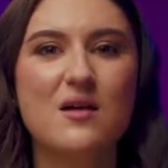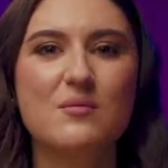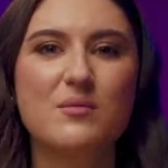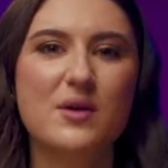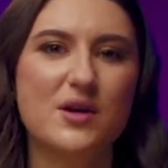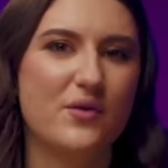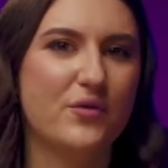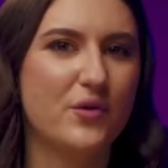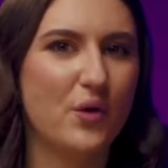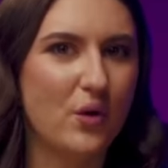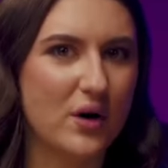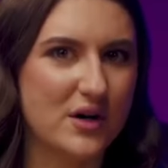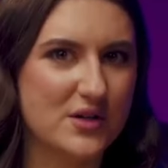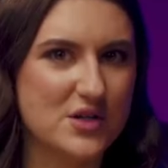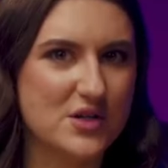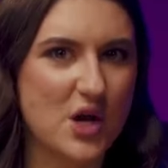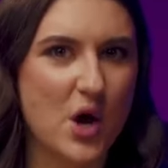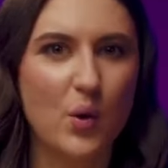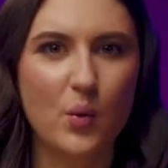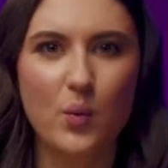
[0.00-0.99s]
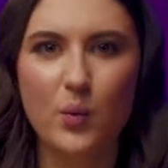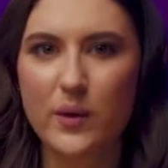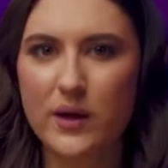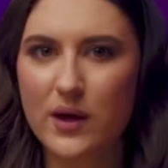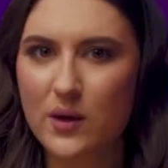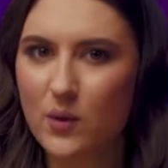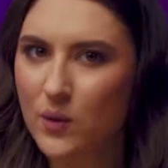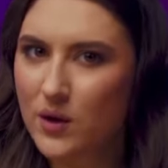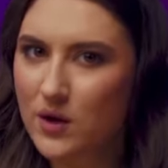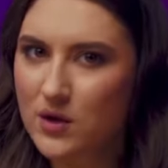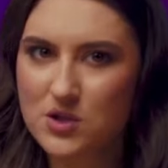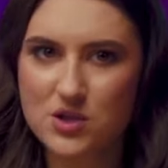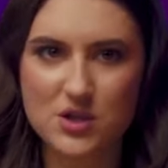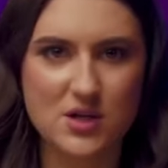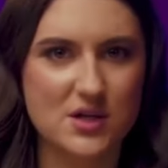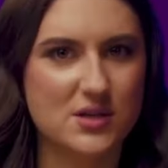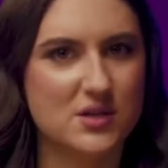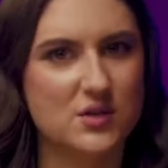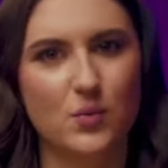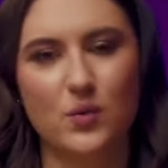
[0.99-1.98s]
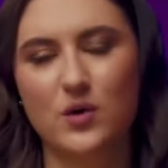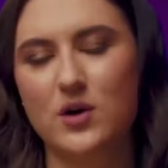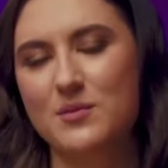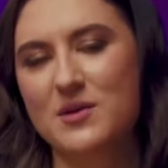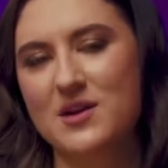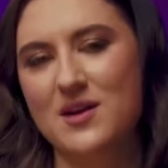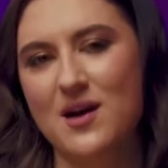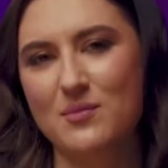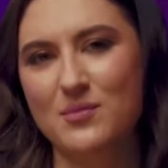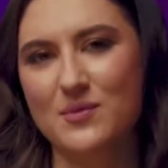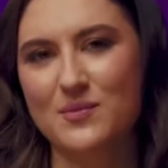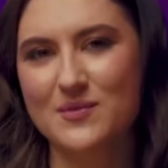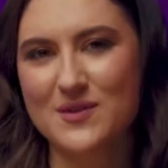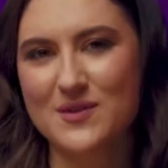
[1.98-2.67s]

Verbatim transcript: but of course, we were just warming up.